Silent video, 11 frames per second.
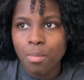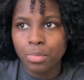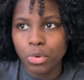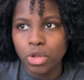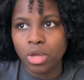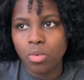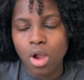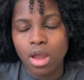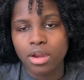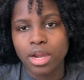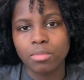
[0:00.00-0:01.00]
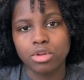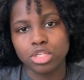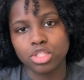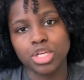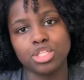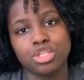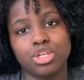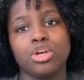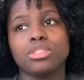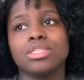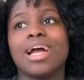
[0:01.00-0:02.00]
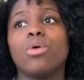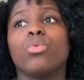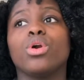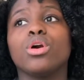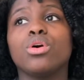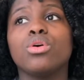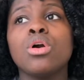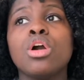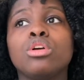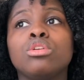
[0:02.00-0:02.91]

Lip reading: boiling water and I'm gonna stretch your curls, and I will